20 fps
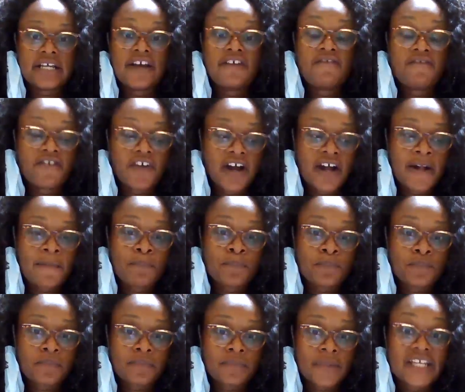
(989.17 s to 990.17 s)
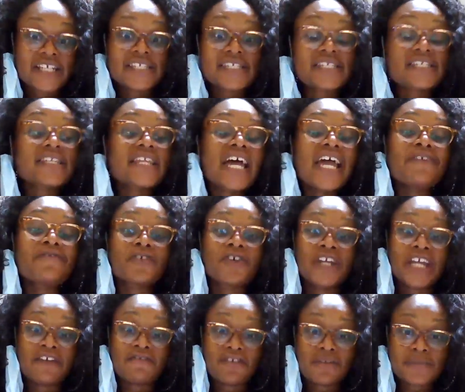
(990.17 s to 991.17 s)
from
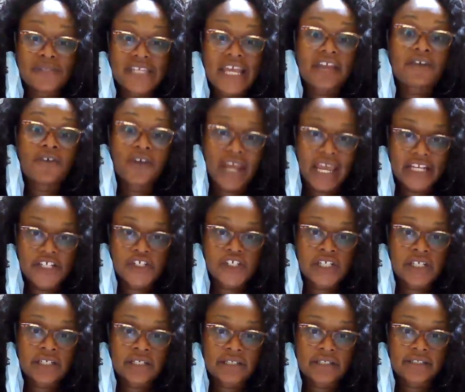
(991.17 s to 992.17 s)
slavery and from segregation